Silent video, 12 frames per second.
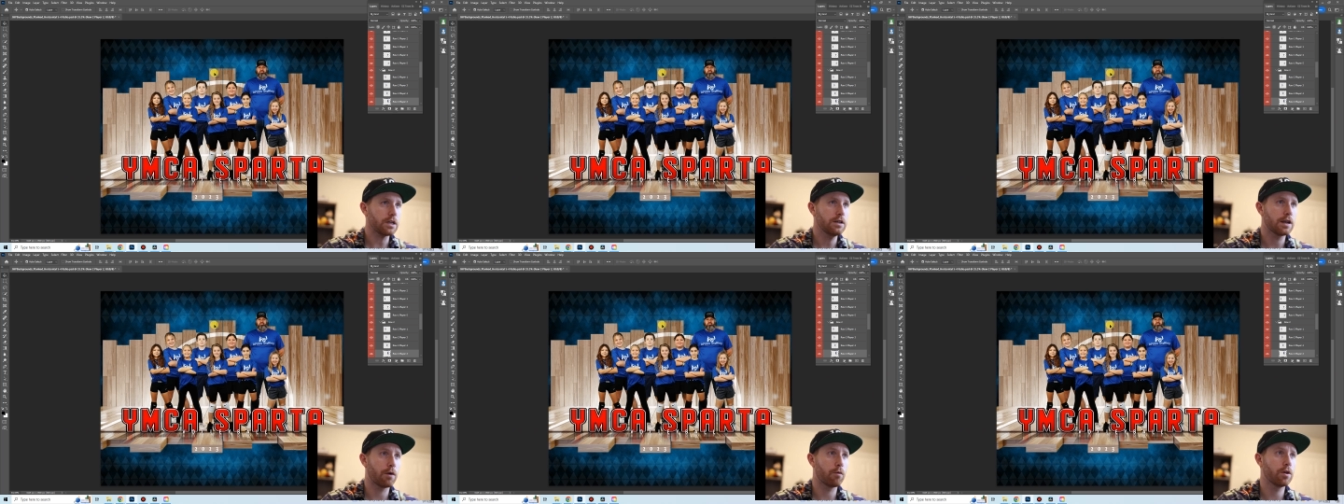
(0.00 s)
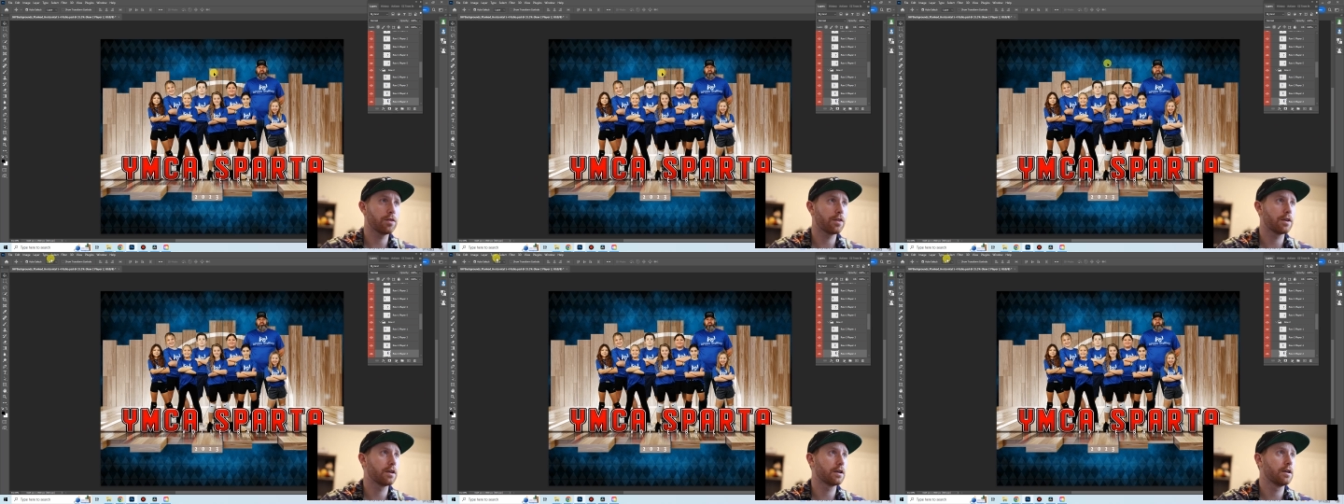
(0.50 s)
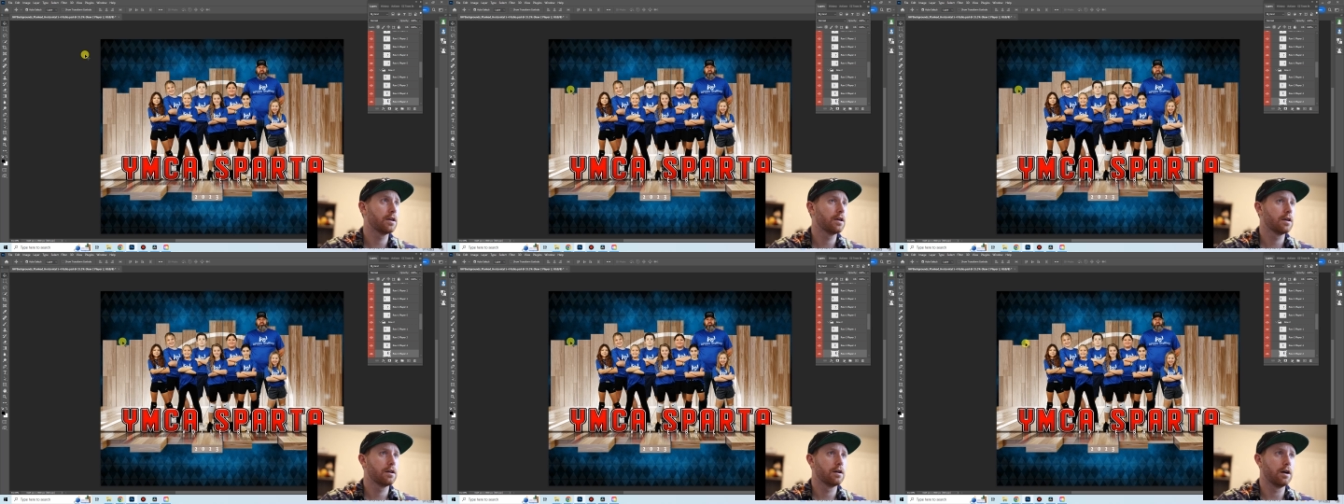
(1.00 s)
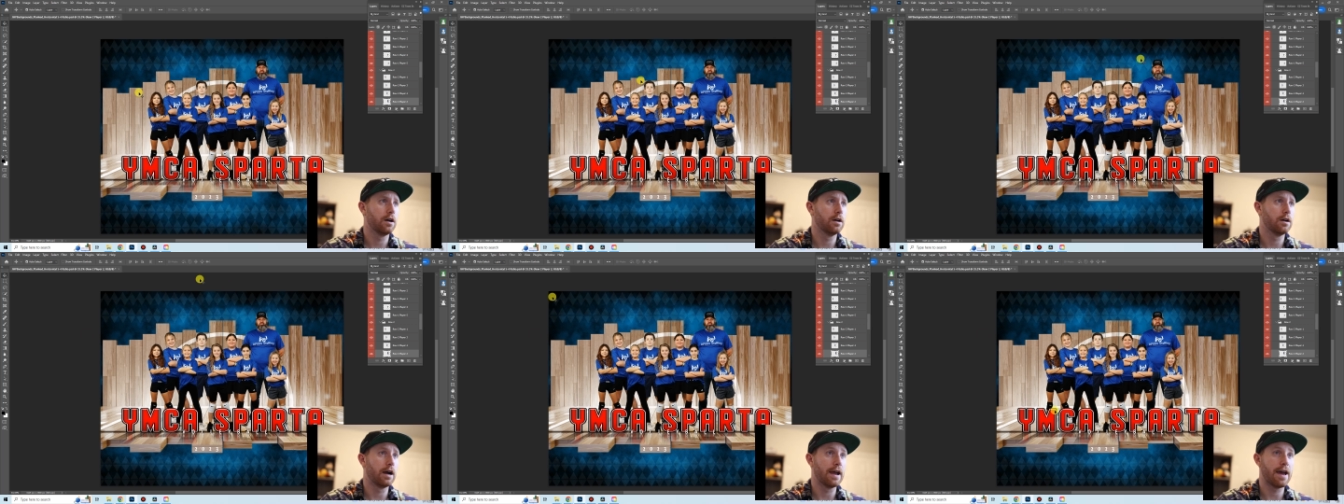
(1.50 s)
Now one thing,
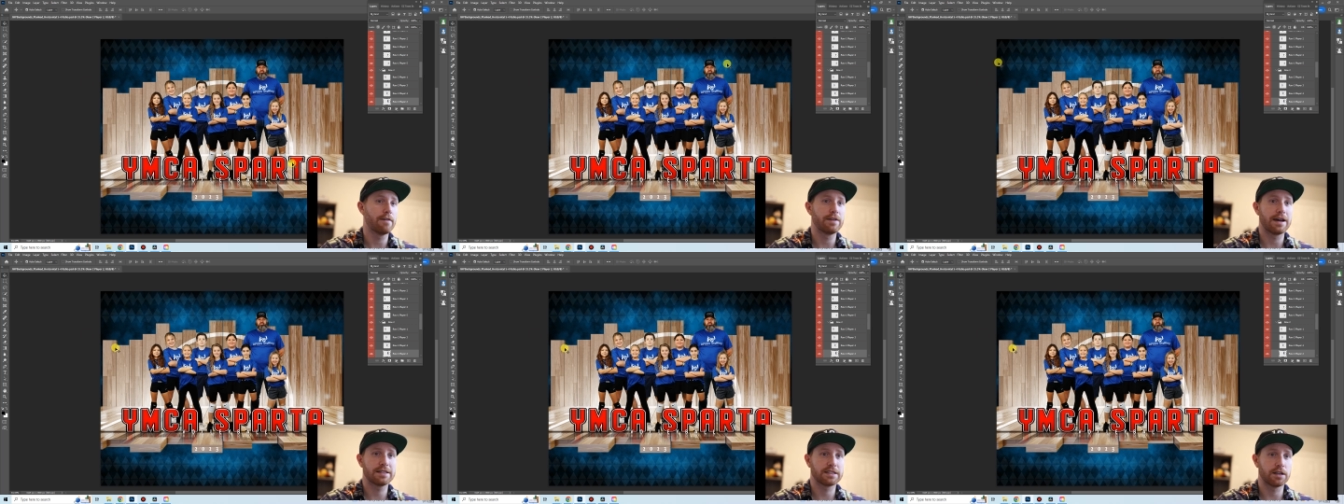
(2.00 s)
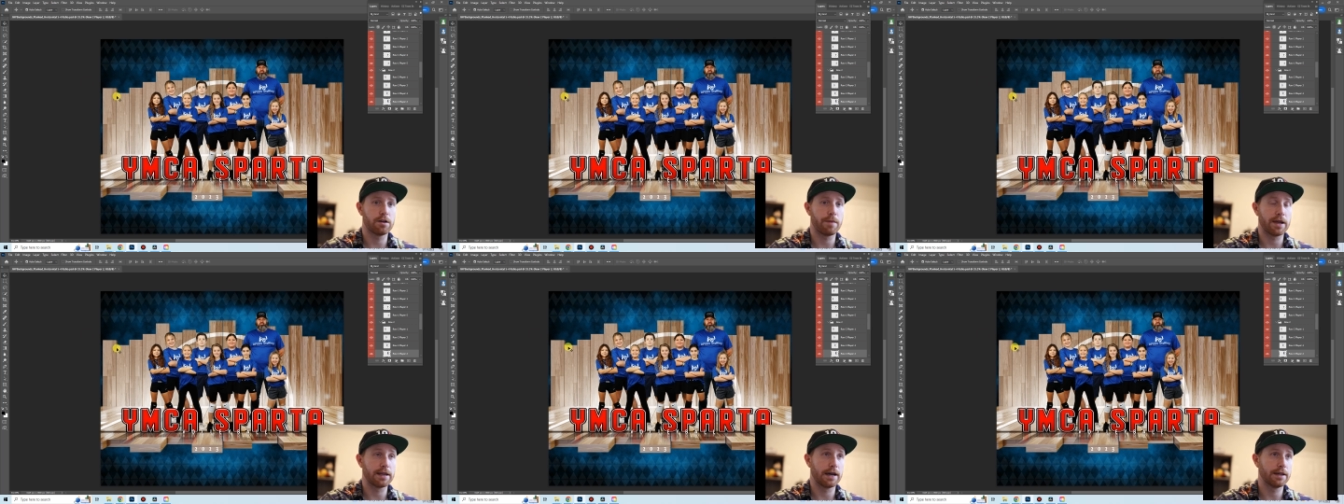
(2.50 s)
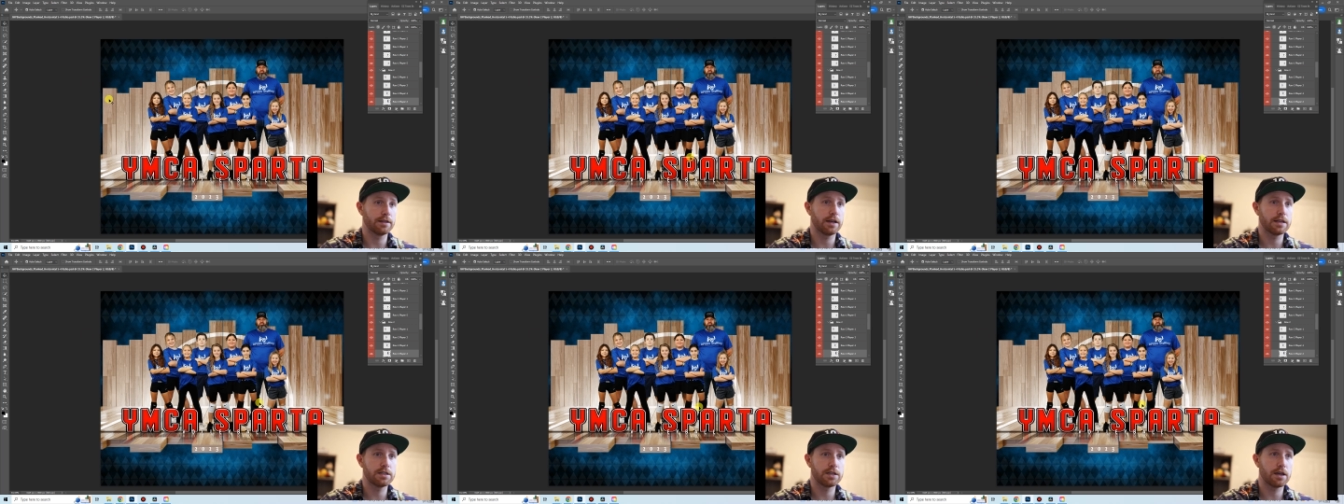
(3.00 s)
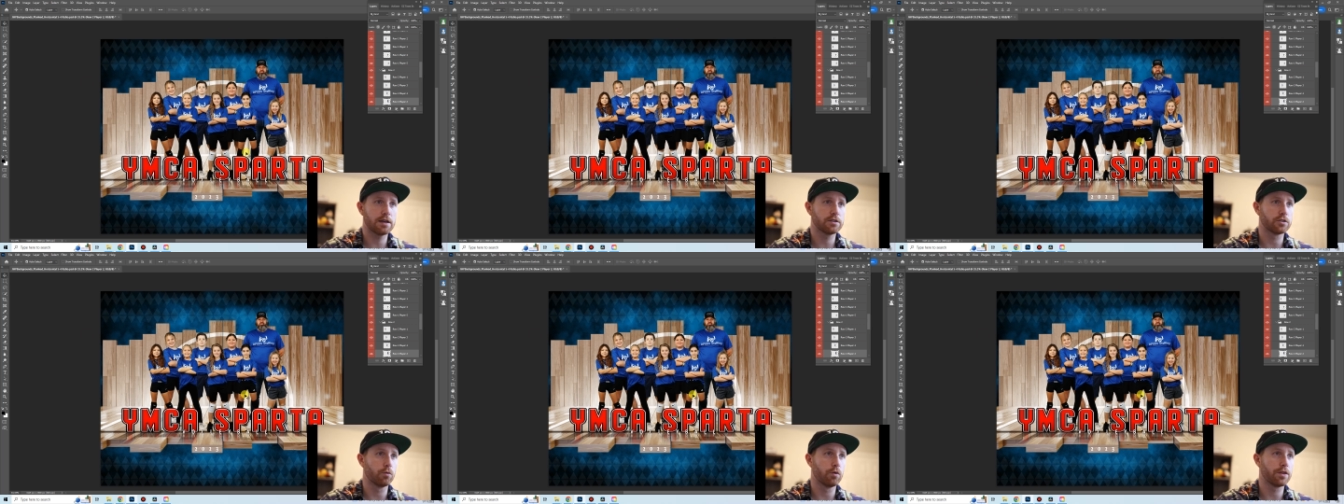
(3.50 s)
I have not set up my guidelines yet,
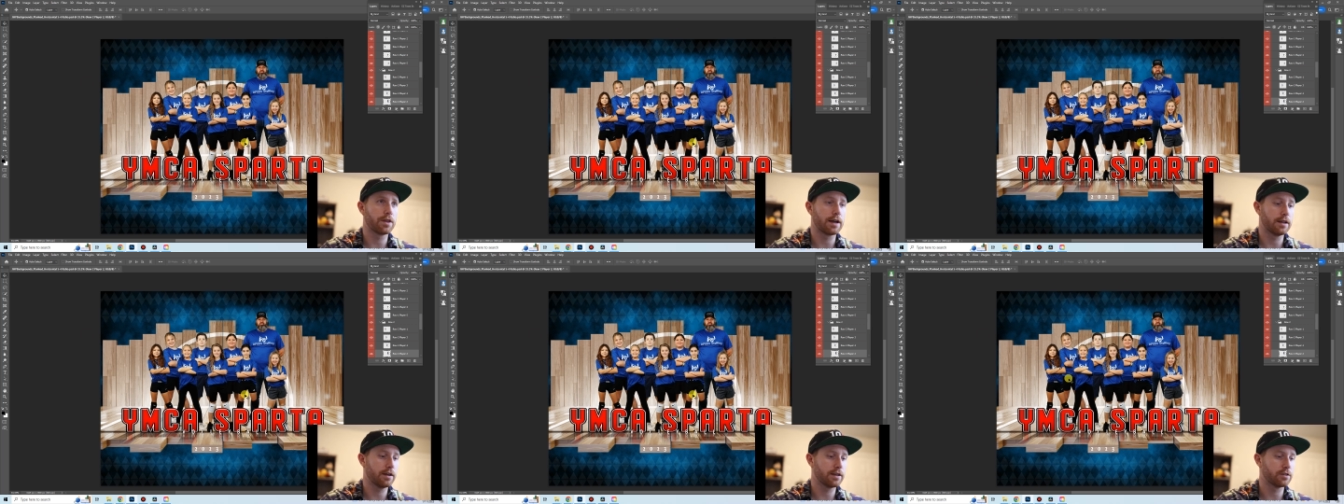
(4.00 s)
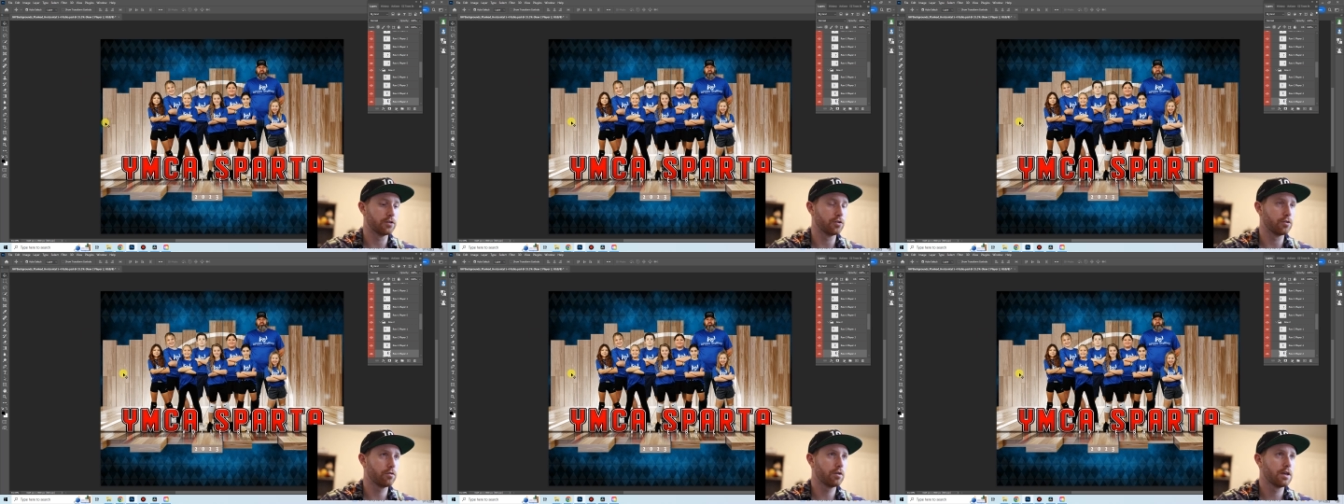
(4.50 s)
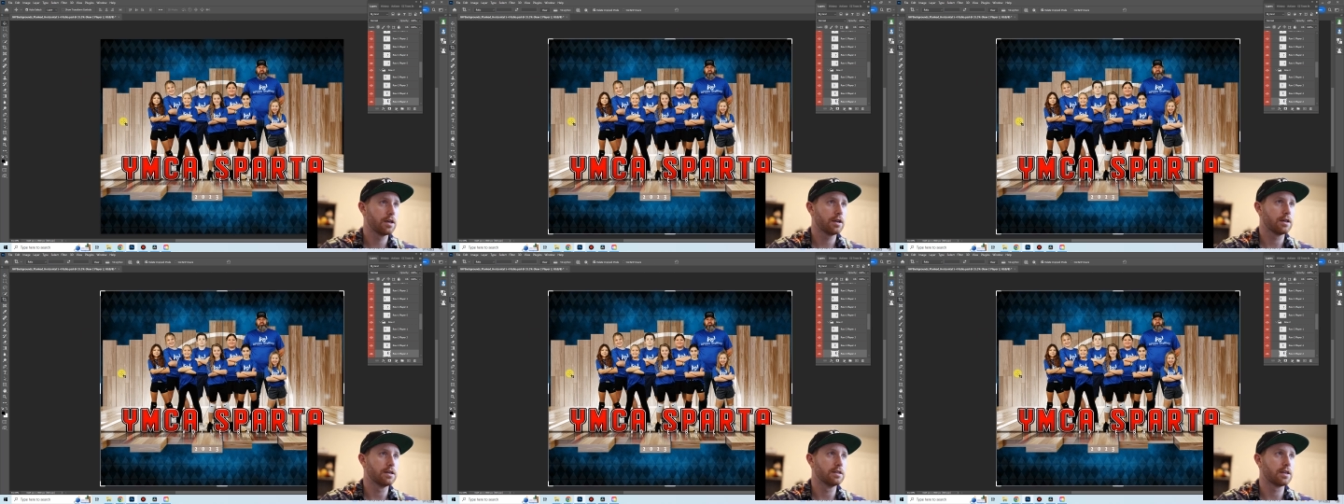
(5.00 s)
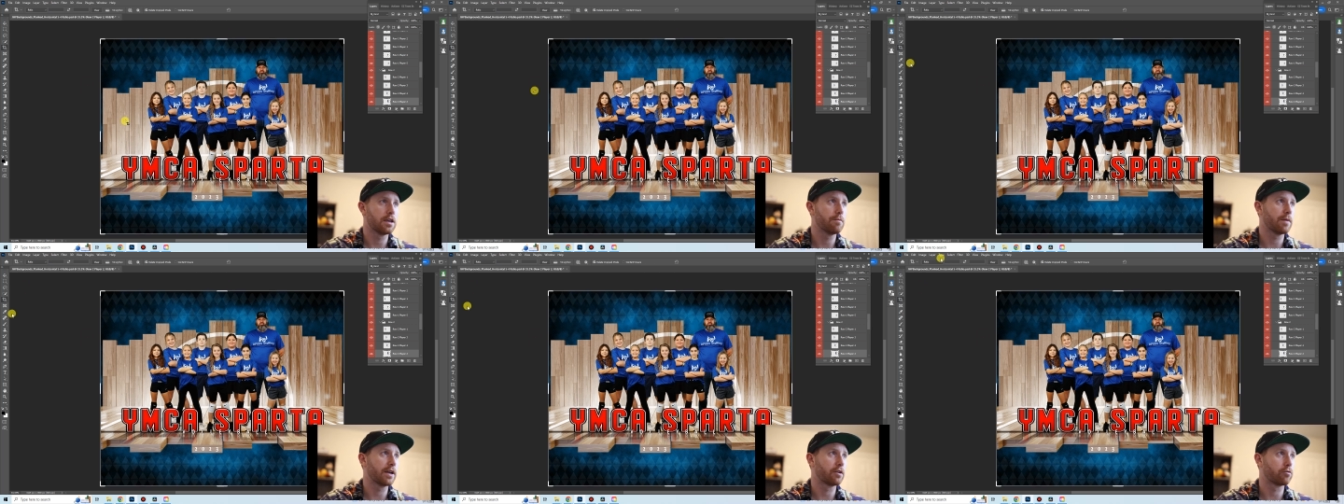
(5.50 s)
so one thing I like to do is hit
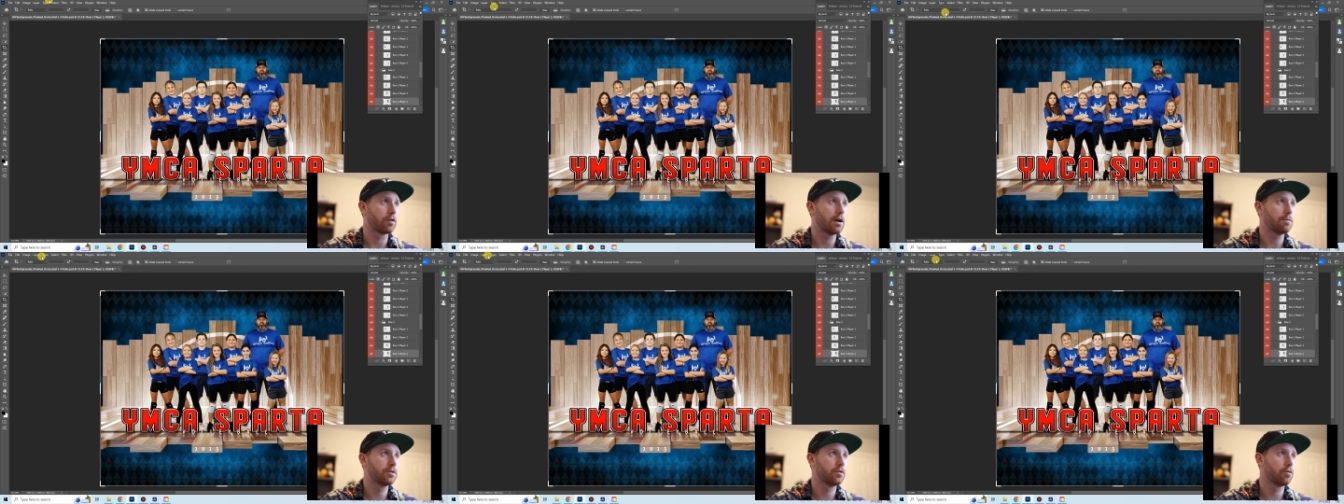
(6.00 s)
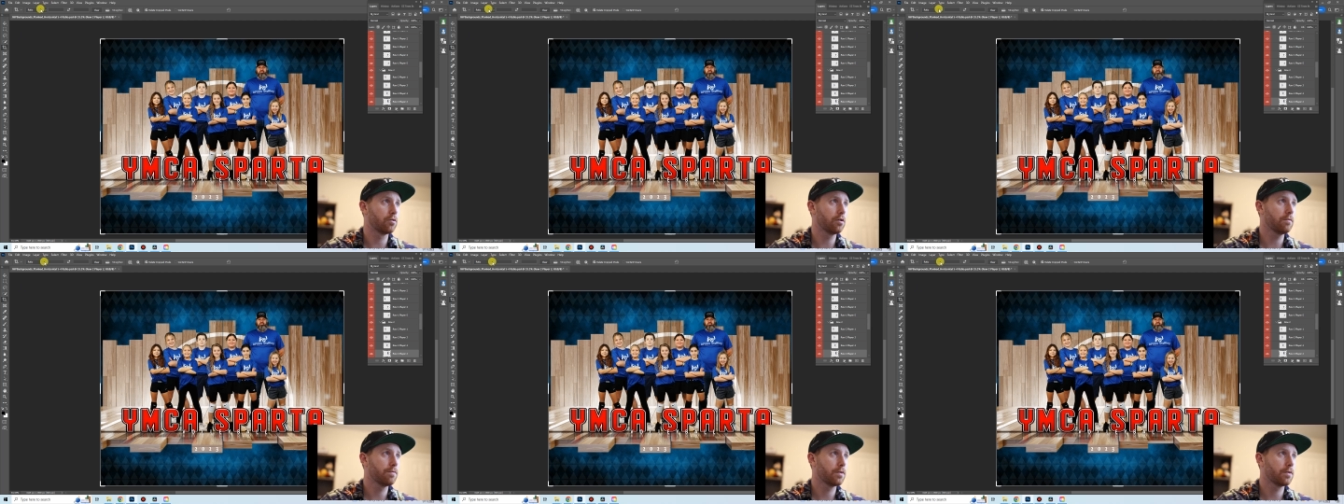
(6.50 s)
my crop tool,